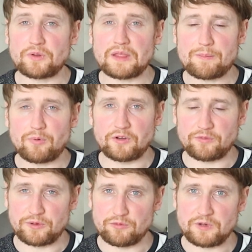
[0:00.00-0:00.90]
you feel that
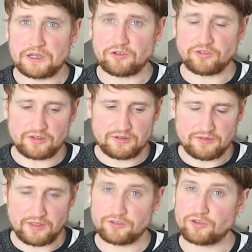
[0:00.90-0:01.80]
point's been reached,
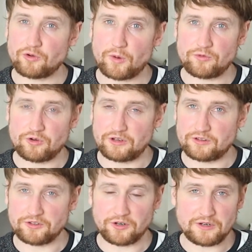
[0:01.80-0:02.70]
this is your
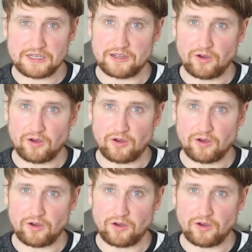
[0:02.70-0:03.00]
opportunity to turn the